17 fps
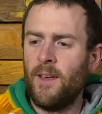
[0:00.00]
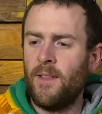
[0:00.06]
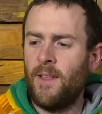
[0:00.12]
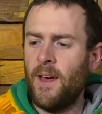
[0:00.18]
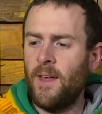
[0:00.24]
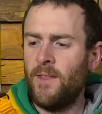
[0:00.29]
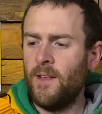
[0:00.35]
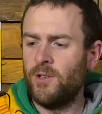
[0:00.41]

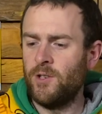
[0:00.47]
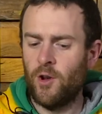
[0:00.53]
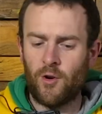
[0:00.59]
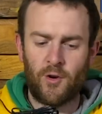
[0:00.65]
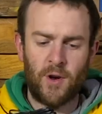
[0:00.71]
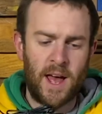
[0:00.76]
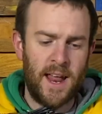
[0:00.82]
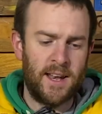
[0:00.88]
Then there's a
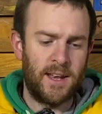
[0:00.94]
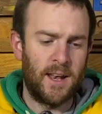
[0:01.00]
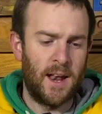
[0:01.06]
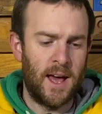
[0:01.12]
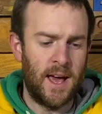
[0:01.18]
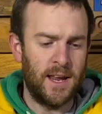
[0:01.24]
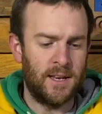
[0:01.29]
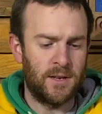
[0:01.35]
red
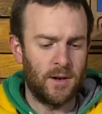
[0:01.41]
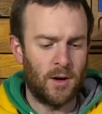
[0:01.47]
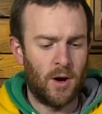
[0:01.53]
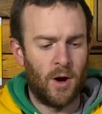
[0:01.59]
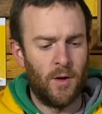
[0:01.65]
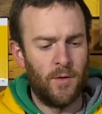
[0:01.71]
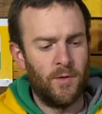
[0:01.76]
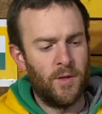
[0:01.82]
light
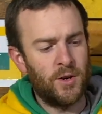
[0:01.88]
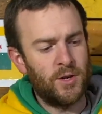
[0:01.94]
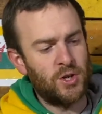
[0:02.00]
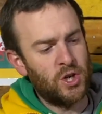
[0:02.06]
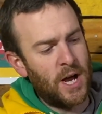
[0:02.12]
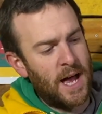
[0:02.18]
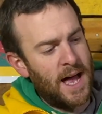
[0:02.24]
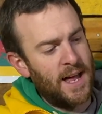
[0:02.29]
on the
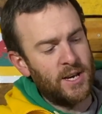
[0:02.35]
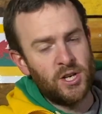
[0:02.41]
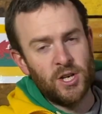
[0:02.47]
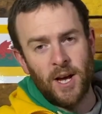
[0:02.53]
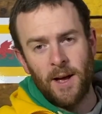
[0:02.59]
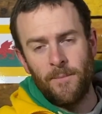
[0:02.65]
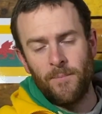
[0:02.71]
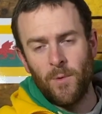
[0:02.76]

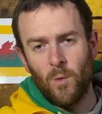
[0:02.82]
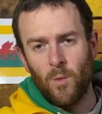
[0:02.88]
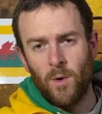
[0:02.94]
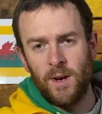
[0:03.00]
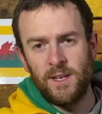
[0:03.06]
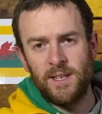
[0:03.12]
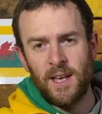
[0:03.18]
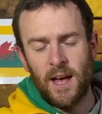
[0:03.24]
charger.
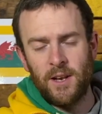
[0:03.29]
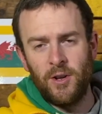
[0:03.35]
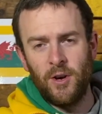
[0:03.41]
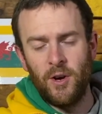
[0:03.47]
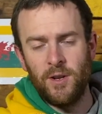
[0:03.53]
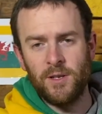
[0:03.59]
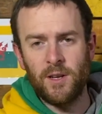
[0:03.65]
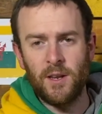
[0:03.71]
Once that
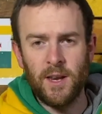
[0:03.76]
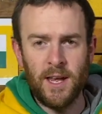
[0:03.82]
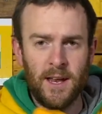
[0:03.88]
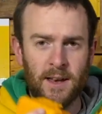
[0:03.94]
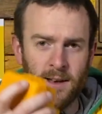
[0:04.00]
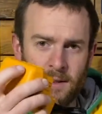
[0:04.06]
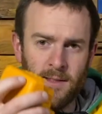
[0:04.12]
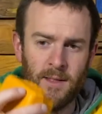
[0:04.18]
turns
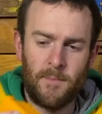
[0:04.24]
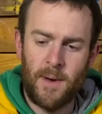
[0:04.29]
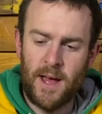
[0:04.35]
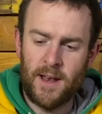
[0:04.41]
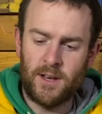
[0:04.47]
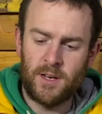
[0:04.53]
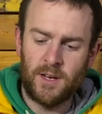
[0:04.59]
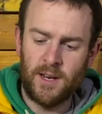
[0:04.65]
green, the
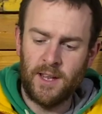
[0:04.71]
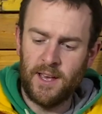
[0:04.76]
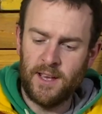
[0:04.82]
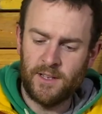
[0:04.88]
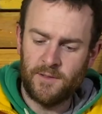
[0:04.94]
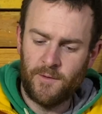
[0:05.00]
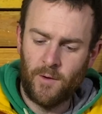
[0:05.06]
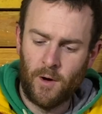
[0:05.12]
battery
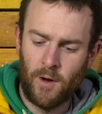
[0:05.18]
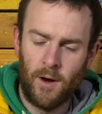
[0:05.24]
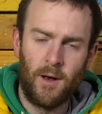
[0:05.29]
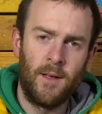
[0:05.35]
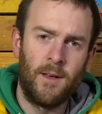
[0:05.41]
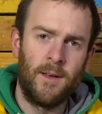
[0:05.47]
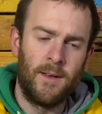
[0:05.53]
is full.